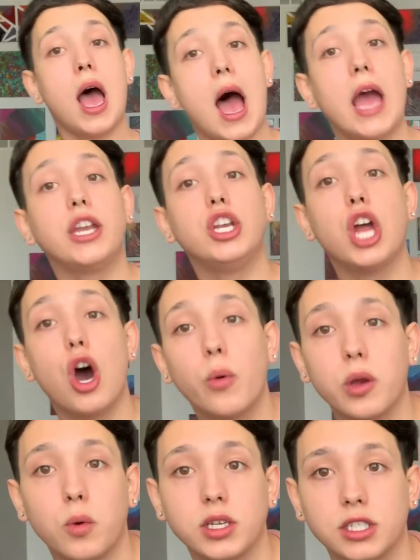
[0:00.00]
I know
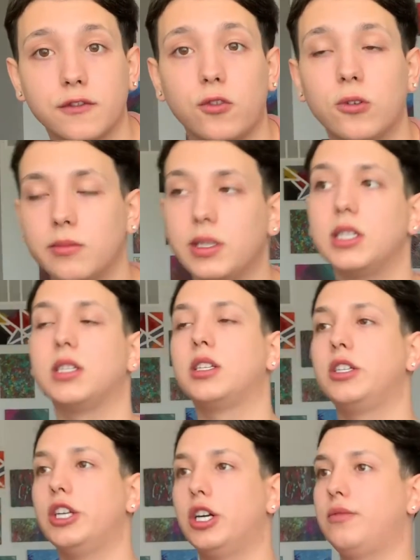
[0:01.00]
it wasn't for me.
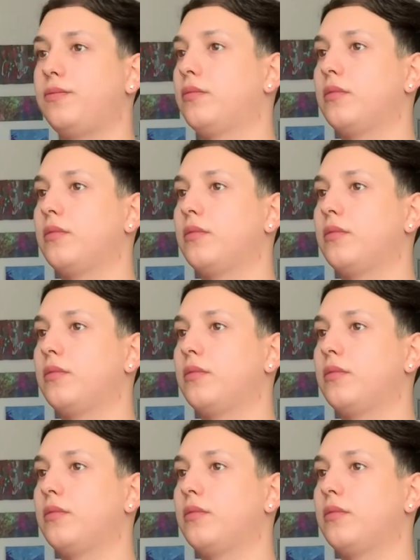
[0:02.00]
You know,